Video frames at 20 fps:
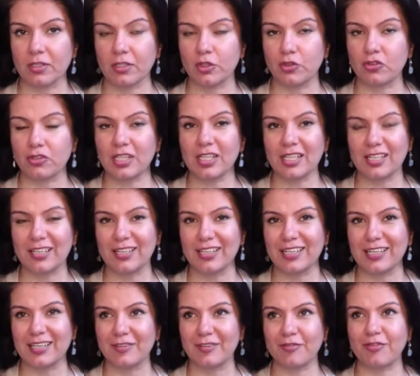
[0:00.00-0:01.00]
You see,
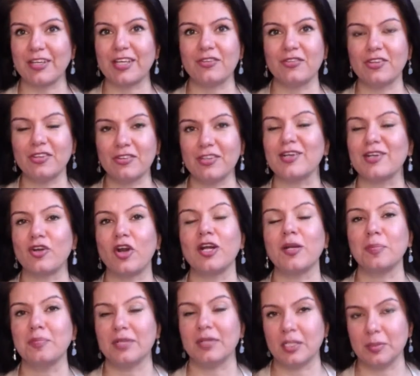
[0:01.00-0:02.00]
phases are
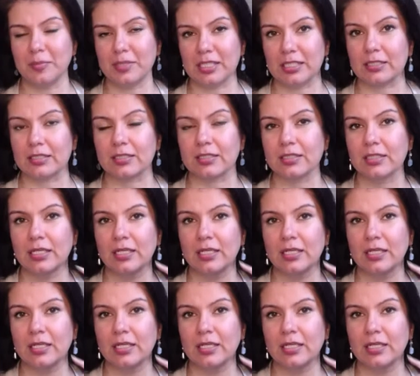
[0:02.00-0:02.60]
not permanent.